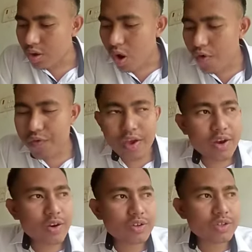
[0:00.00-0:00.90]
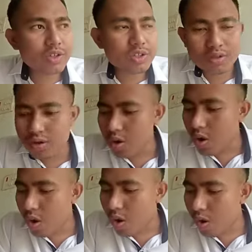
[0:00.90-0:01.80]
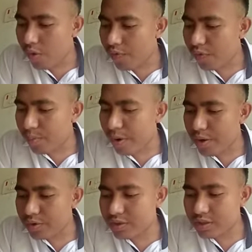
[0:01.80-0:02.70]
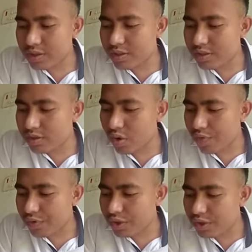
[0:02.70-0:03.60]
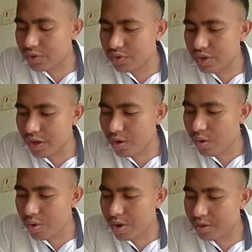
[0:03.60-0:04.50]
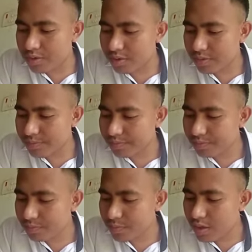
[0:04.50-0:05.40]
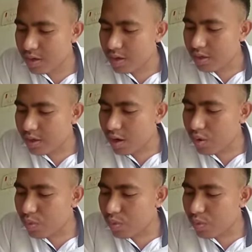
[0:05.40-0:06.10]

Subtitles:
of energy or for biosynthesis of tissues and organs. Now